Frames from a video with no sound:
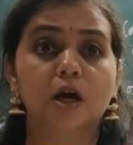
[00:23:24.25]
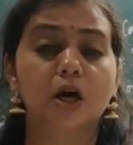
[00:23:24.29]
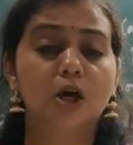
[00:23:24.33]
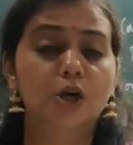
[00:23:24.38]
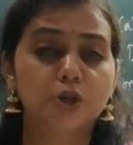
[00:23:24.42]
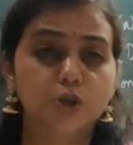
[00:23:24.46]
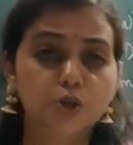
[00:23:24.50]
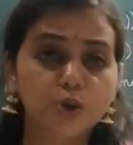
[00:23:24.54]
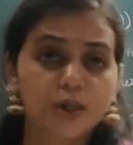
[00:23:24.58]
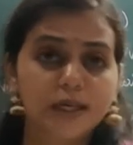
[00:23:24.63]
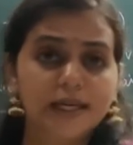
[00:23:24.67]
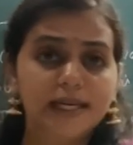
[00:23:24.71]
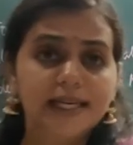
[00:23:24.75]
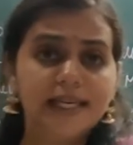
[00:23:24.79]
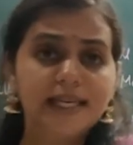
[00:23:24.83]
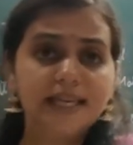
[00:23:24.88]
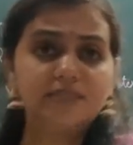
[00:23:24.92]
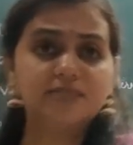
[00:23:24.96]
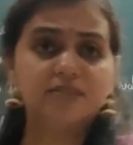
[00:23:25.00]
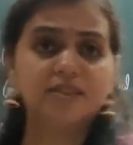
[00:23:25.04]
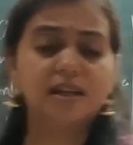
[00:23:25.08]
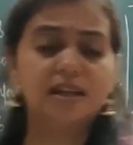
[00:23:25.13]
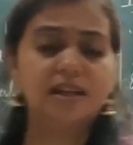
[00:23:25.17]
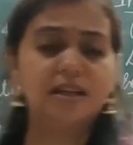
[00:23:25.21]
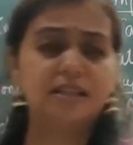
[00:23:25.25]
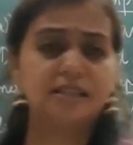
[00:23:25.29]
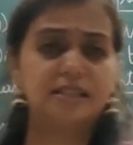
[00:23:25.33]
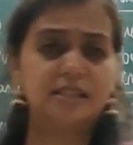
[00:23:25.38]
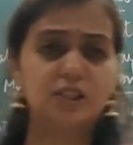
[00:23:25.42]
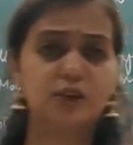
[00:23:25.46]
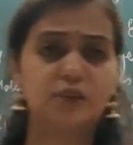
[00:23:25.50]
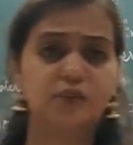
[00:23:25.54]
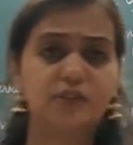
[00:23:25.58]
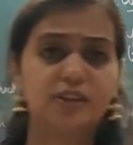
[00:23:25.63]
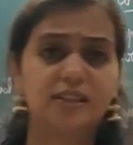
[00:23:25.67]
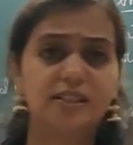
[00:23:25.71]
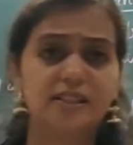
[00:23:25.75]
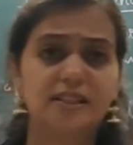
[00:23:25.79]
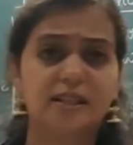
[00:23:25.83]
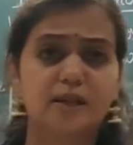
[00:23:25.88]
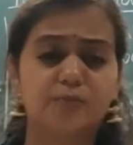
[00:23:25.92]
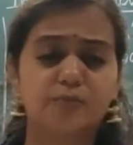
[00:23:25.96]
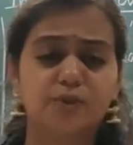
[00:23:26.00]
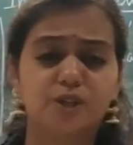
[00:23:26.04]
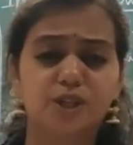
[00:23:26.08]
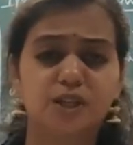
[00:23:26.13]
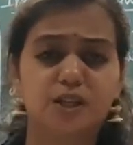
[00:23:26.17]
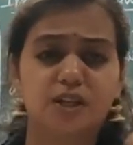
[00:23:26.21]
So he gives a list of
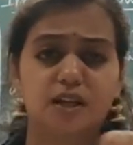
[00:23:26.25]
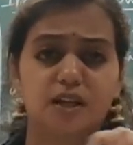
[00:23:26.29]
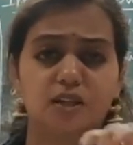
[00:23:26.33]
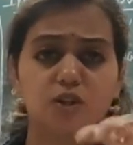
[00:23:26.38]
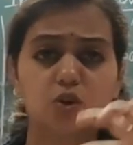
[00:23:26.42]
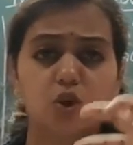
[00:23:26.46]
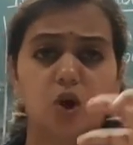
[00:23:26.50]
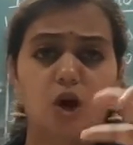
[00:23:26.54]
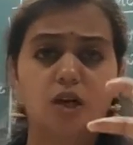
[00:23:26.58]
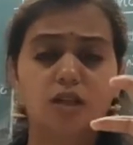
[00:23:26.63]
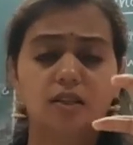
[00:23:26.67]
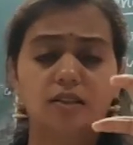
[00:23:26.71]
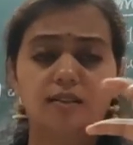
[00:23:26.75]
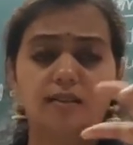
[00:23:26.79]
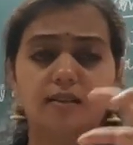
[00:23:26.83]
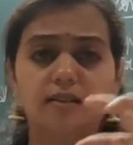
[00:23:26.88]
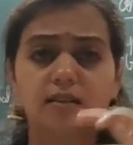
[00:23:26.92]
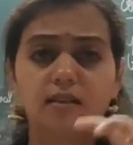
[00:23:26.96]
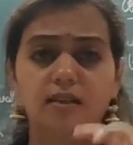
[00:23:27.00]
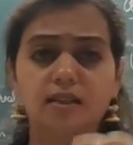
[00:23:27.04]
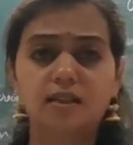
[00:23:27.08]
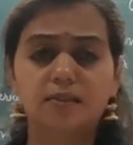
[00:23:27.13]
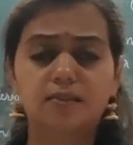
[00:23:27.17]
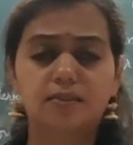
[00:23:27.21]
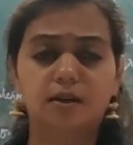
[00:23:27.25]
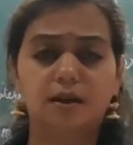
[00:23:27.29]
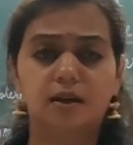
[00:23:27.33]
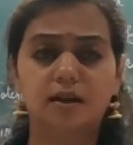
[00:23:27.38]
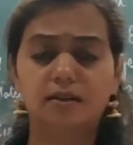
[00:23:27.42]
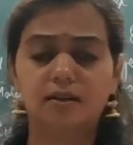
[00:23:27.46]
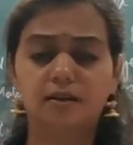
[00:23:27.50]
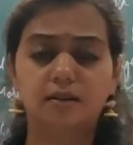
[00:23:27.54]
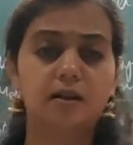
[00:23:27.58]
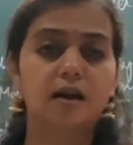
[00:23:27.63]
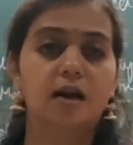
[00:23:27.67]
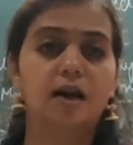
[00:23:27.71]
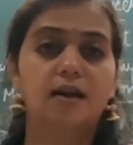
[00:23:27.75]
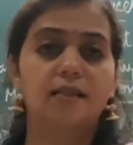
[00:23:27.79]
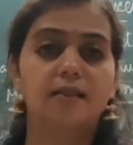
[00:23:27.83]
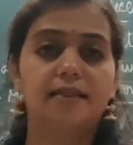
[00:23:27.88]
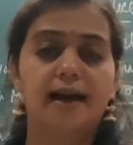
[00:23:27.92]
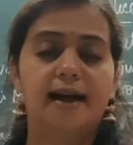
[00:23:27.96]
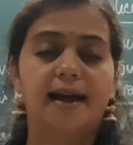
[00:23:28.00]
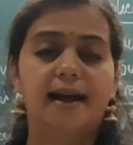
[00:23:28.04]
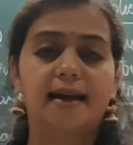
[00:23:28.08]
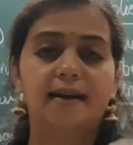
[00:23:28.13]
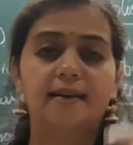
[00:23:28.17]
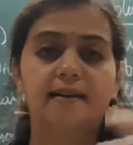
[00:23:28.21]
description. It has got these, the
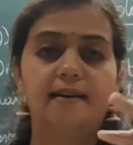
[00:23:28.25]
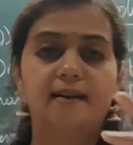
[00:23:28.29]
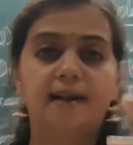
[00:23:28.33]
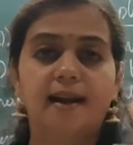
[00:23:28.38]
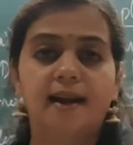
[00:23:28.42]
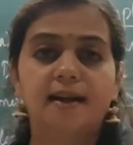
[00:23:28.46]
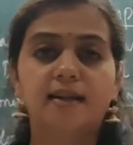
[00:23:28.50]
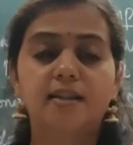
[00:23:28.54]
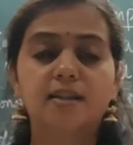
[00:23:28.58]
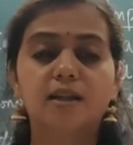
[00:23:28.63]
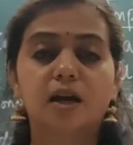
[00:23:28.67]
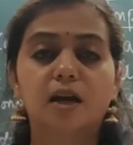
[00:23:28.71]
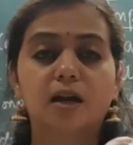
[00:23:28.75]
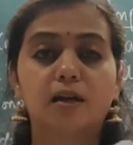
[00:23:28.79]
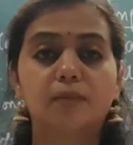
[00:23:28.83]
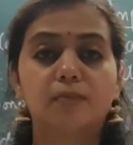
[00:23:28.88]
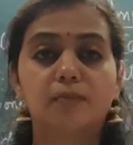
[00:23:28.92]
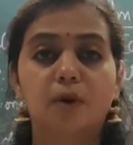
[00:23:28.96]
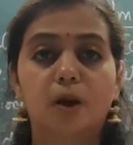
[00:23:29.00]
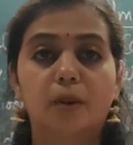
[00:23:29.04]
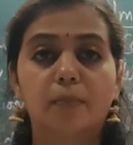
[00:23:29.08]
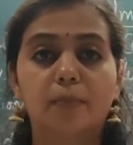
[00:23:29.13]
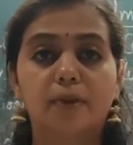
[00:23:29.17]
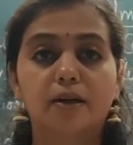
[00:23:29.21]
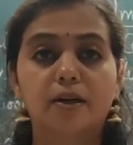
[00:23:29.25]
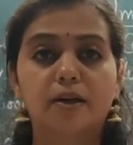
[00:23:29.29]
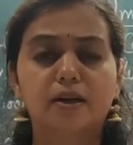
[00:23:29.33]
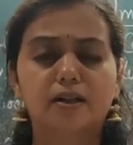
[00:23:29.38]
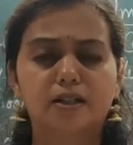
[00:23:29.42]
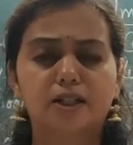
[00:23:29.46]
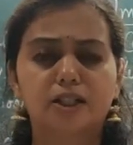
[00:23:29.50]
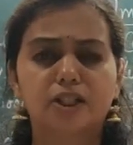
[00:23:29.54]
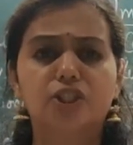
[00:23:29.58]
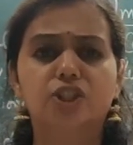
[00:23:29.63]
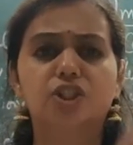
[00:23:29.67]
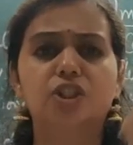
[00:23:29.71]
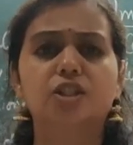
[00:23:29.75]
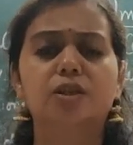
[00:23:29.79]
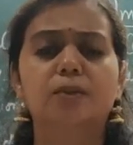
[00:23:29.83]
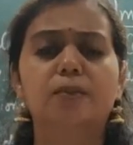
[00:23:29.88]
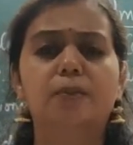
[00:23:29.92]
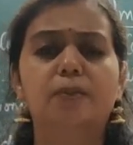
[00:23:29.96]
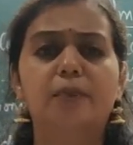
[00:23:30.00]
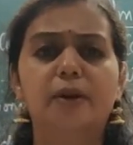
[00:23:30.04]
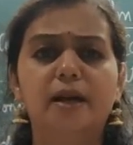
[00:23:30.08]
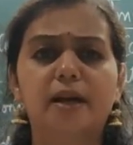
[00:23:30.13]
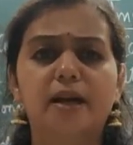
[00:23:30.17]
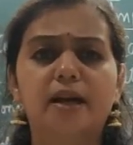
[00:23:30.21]
headlights are in proper condition, the
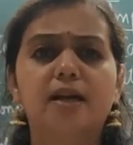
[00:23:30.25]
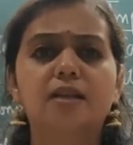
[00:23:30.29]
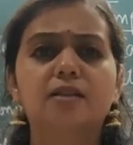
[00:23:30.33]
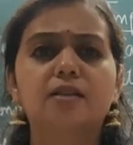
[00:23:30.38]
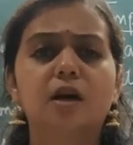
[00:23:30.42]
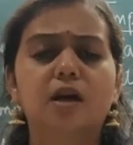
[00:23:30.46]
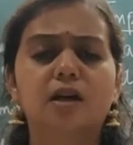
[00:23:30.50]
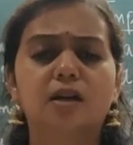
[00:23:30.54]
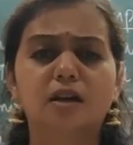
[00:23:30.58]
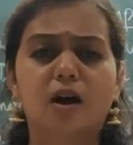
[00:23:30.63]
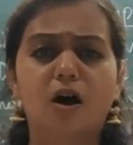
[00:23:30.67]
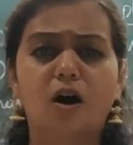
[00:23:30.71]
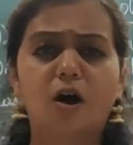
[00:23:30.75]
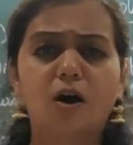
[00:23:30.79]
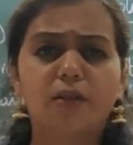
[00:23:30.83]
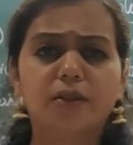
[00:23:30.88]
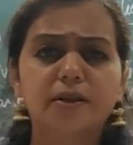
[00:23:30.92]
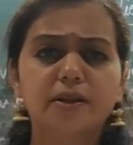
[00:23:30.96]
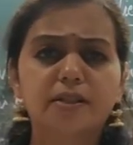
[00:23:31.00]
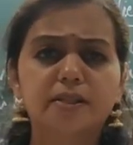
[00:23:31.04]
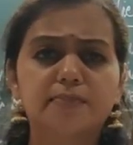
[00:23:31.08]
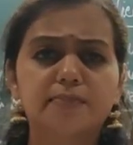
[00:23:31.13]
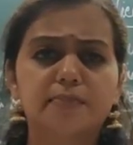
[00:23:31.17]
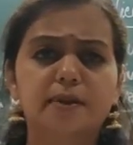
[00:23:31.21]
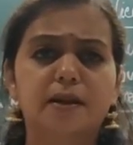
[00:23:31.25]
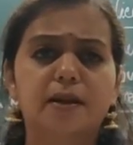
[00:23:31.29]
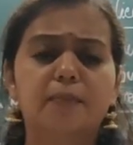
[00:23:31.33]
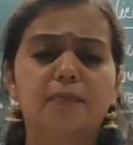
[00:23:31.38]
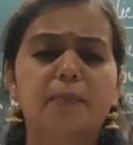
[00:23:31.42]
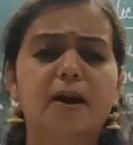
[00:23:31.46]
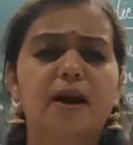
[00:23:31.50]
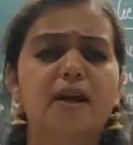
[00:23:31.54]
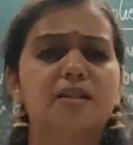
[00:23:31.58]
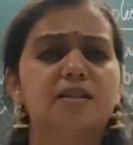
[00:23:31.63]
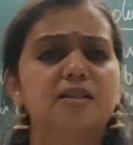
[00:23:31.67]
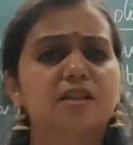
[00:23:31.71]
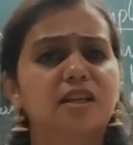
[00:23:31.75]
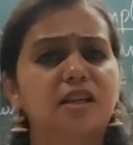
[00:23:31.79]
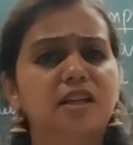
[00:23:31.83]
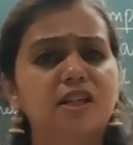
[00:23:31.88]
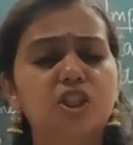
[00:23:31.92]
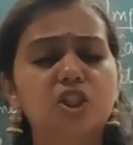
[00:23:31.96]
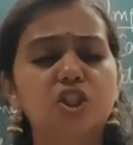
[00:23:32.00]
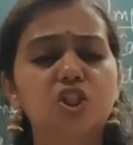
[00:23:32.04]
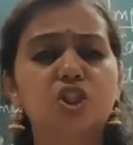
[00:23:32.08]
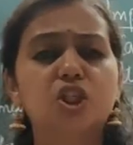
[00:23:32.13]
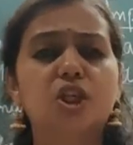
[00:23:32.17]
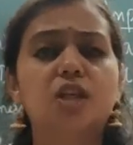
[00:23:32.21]
brakes and the other spare parts, the
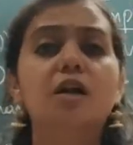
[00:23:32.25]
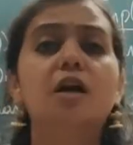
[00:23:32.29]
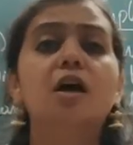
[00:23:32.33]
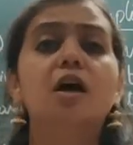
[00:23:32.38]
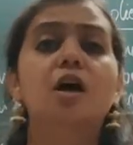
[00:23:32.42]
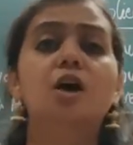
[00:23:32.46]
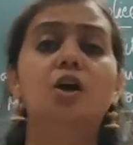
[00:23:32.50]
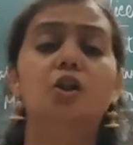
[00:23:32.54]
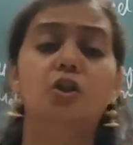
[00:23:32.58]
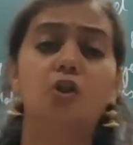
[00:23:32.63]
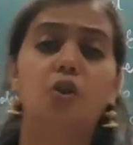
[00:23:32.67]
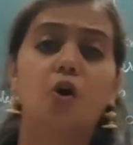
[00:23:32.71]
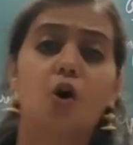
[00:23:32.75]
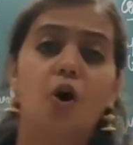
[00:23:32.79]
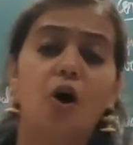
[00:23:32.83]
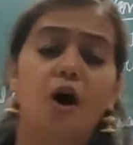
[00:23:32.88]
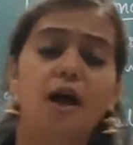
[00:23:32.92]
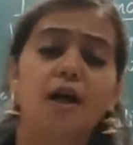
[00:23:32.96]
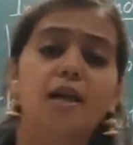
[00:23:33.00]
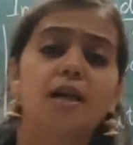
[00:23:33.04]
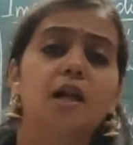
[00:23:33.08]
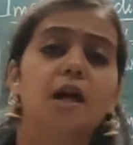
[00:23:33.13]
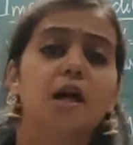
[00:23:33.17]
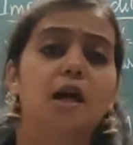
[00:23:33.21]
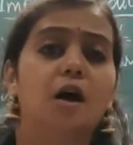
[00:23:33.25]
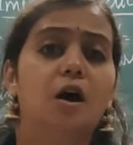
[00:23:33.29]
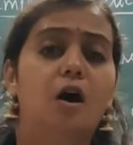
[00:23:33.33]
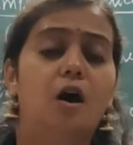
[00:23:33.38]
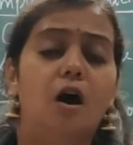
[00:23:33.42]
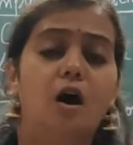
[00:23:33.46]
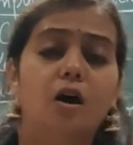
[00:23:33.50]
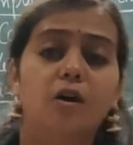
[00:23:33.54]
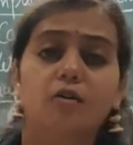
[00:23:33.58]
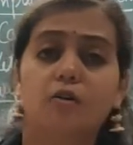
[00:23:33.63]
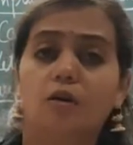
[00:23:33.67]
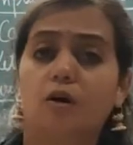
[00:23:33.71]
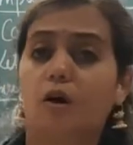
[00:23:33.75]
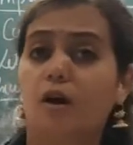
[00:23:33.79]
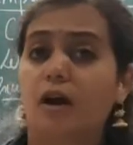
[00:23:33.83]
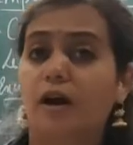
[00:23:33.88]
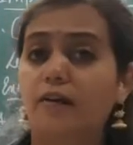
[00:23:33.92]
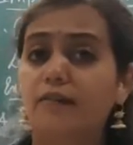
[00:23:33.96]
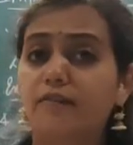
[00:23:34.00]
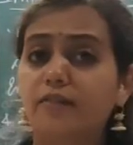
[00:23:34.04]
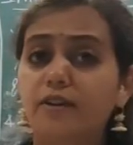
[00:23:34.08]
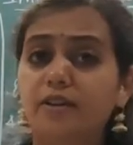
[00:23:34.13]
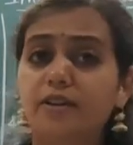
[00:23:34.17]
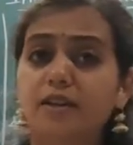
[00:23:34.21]
engine, the oil,
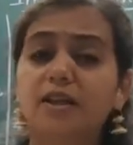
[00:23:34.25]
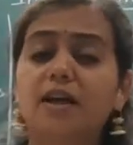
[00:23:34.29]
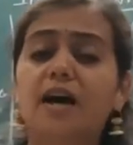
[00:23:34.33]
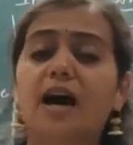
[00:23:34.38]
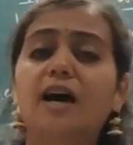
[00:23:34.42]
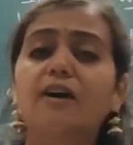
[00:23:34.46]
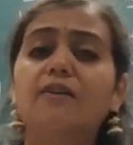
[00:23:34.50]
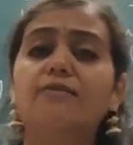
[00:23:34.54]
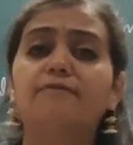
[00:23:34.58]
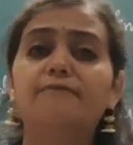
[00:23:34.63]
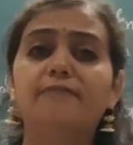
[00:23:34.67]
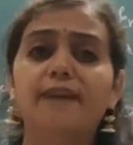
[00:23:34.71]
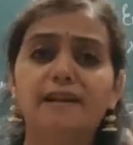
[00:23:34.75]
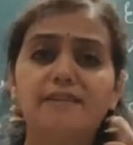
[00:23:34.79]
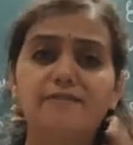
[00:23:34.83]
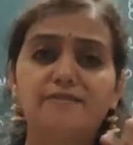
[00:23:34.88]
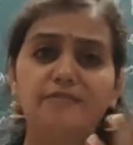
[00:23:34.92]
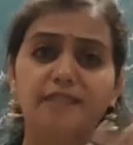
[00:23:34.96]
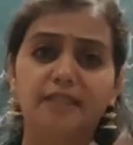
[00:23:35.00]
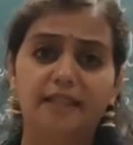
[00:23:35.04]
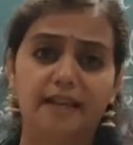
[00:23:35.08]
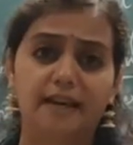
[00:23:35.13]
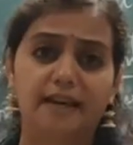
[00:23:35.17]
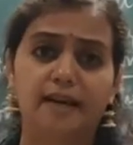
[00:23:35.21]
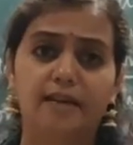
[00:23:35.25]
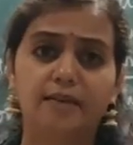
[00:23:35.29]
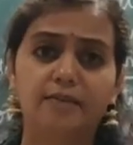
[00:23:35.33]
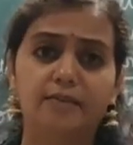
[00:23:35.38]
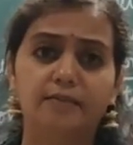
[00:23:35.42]
everything are well fitted.